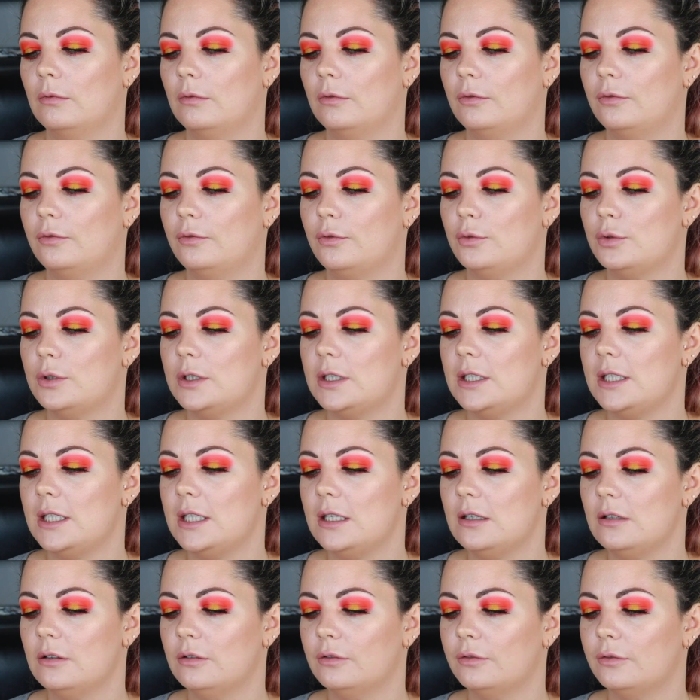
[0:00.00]

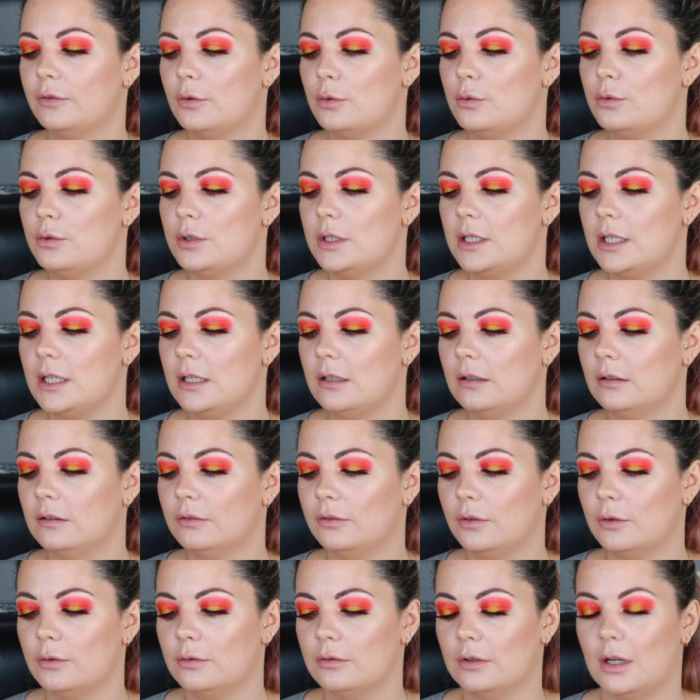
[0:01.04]
Footy, Footy?
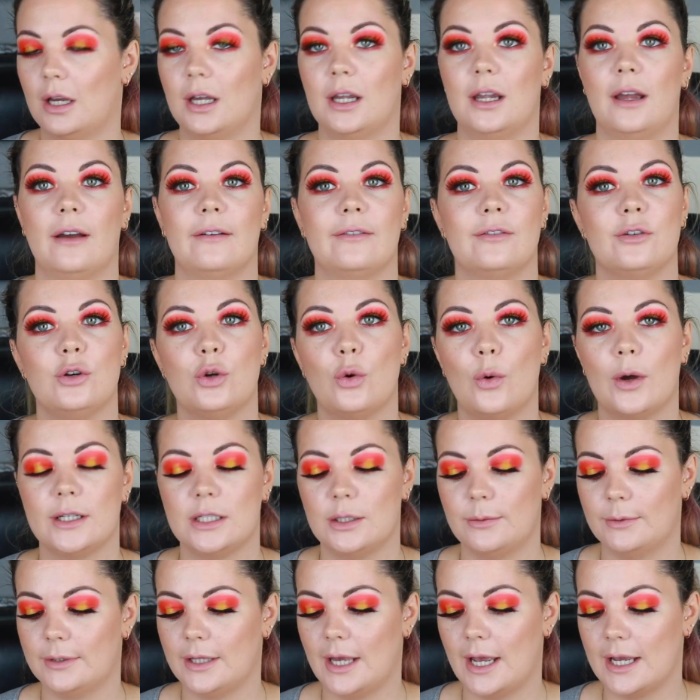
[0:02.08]
I have no
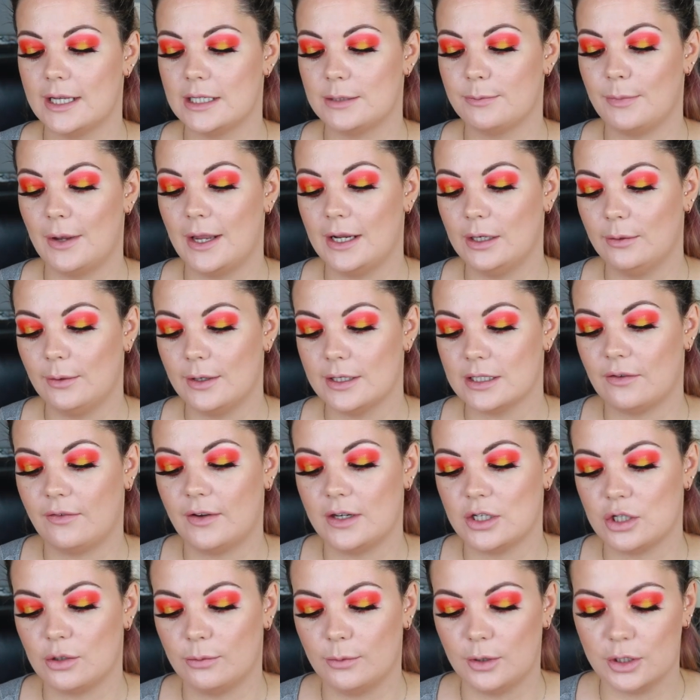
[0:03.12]
idea what that is. But anyway, it's a
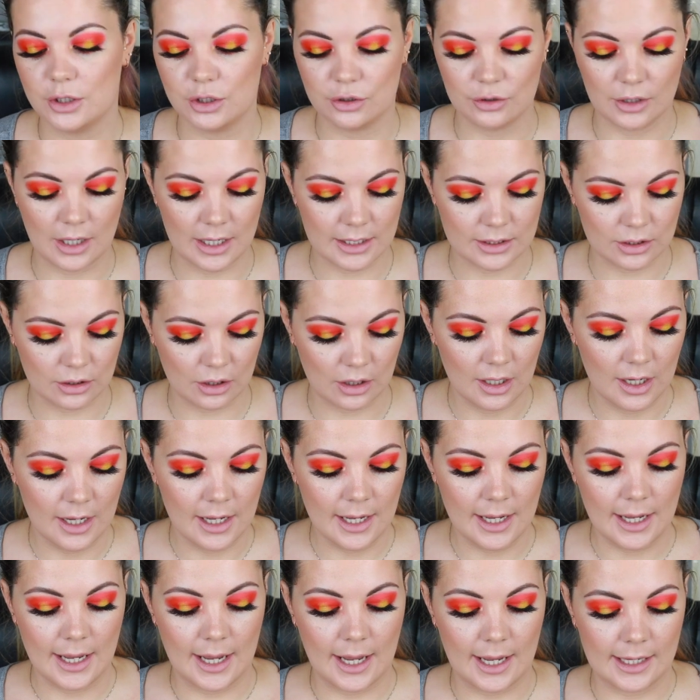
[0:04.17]
facial moisturiser
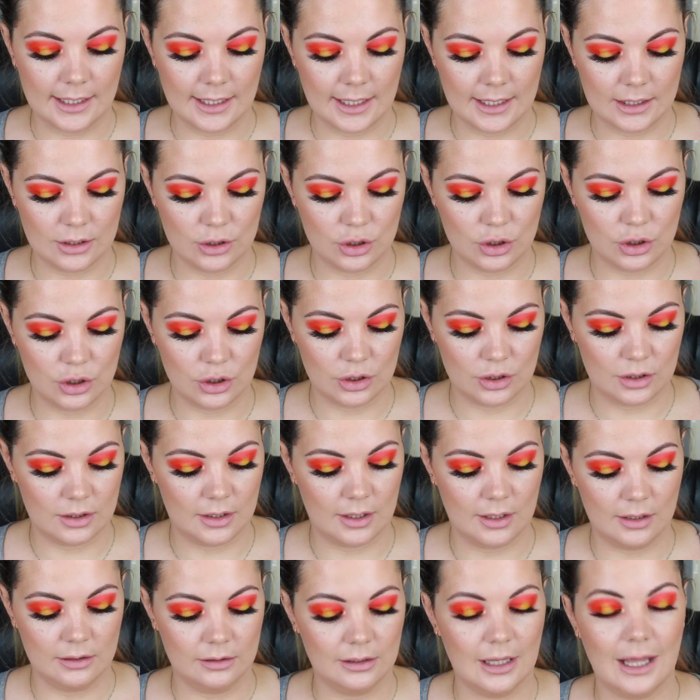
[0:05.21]
and it's just
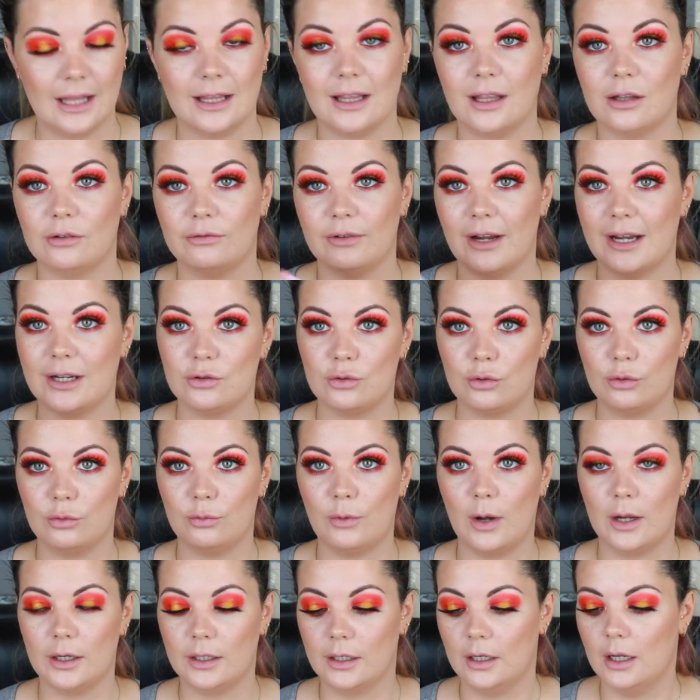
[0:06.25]
the Lala Retro
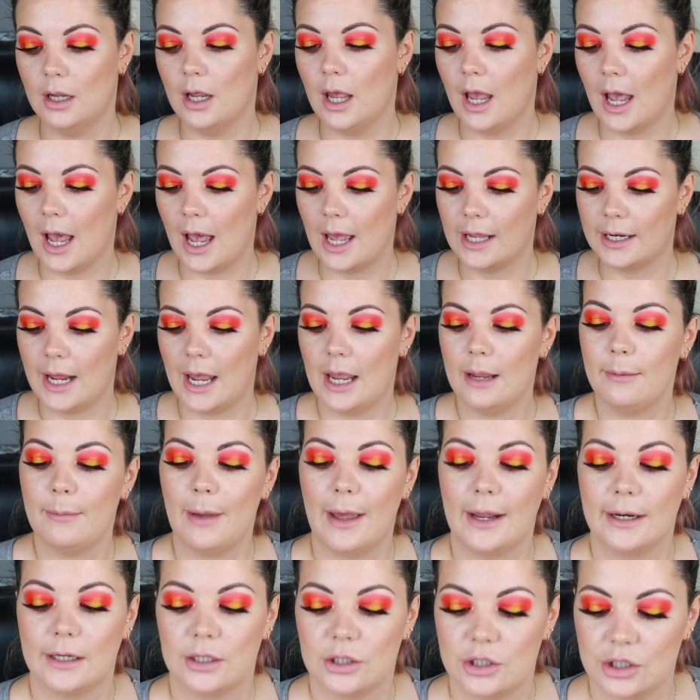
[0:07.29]
one. And I
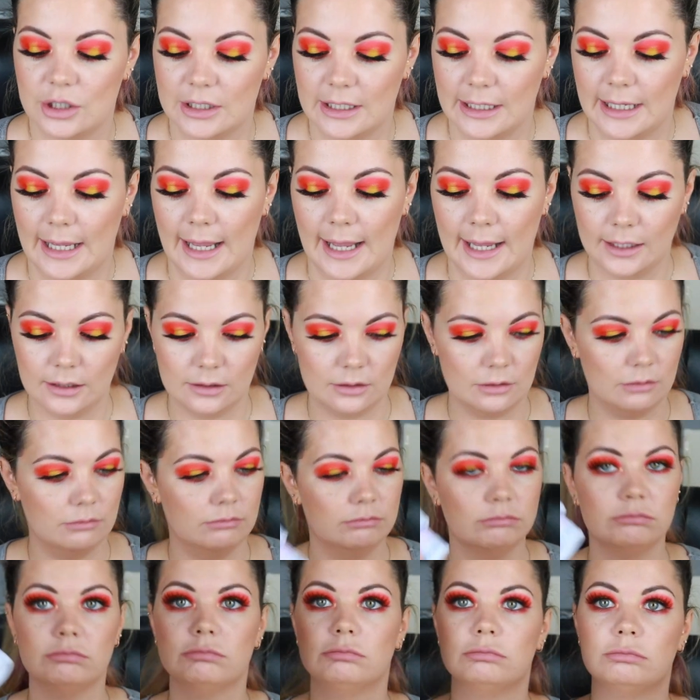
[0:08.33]
managed to get
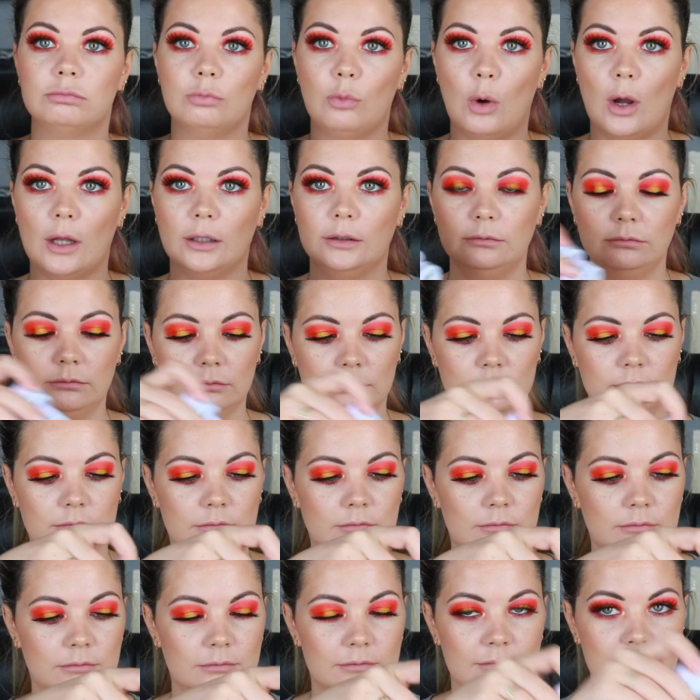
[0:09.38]
one,
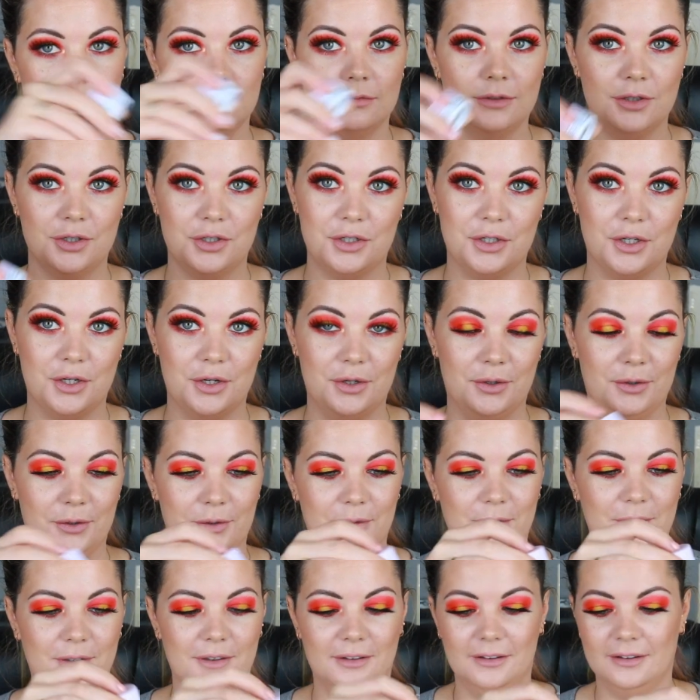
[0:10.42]

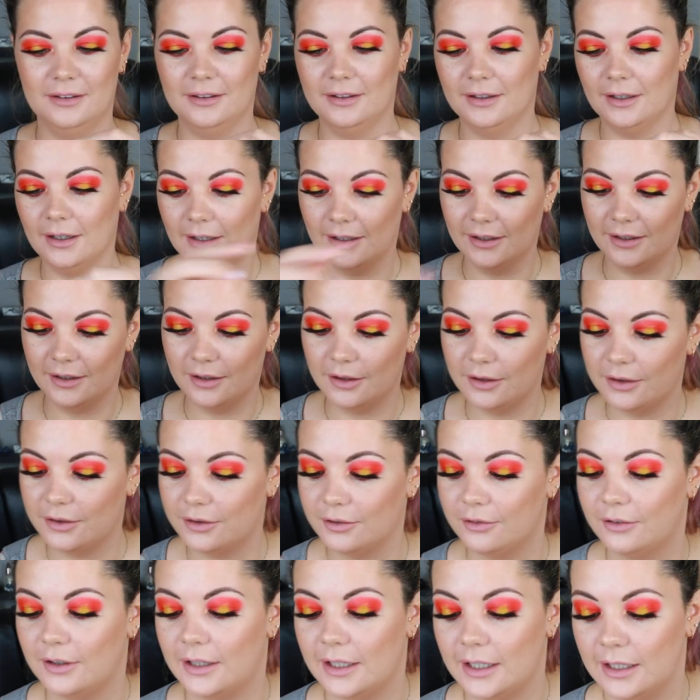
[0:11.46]
two,
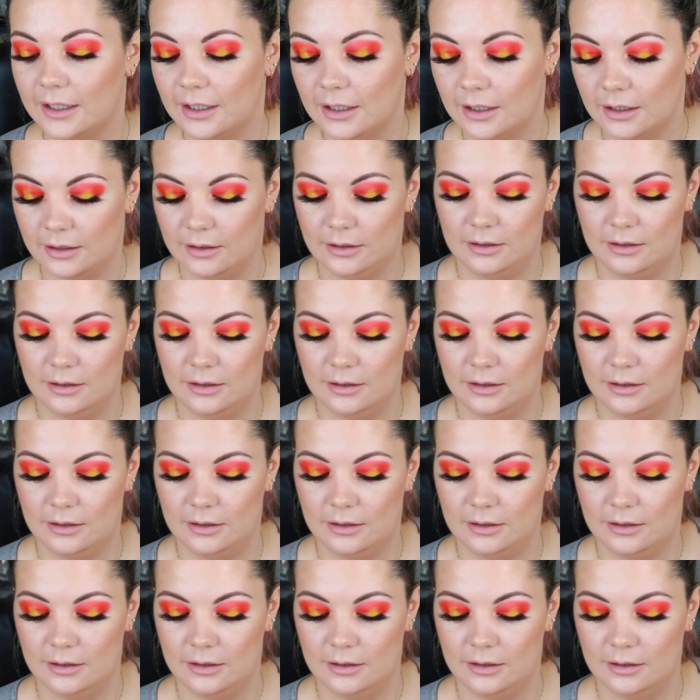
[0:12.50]
three,